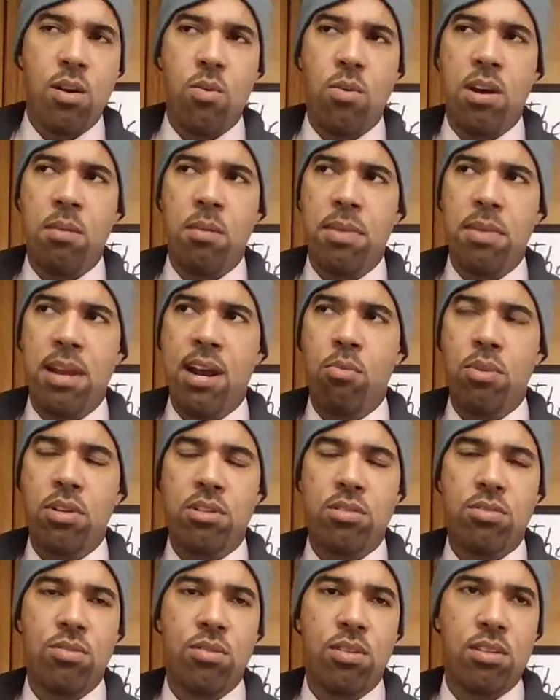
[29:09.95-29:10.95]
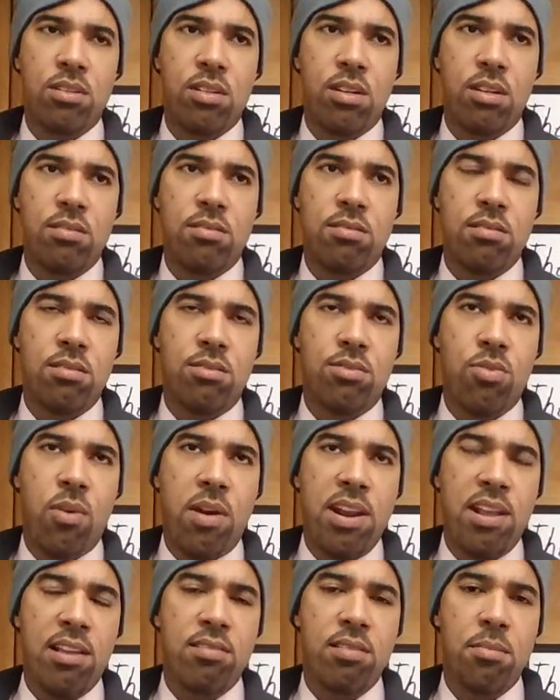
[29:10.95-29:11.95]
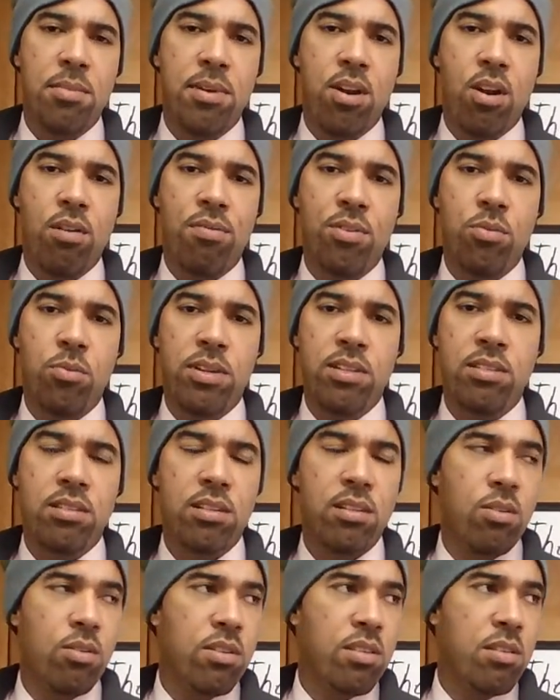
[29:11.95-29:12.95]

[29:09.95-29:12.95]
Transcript: what, man? I went to a, a training seminar a few weeks ago,